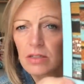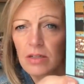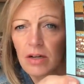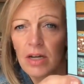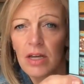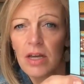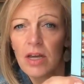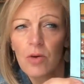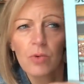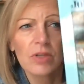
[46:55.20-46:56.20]
right,
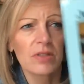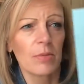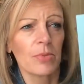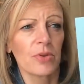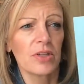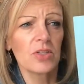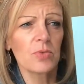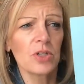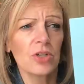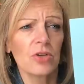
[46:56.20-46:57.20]
real simple. This
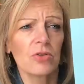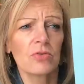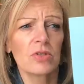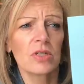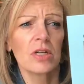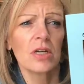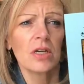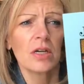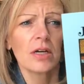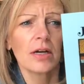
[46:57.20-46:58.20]
one used
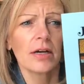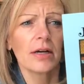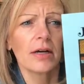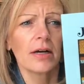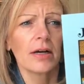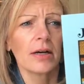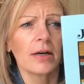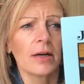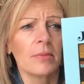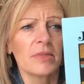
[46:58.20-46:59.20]

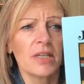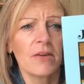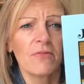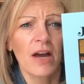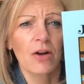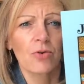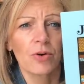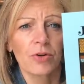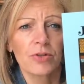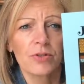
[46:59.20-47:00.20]
um, 10 fat
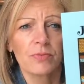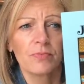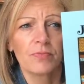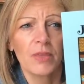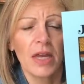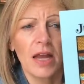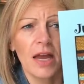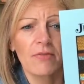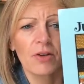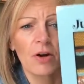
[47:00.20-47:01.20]
quarters and a
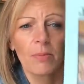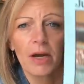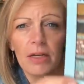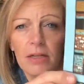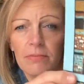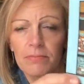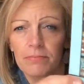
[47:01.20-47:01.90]
half yard of binding.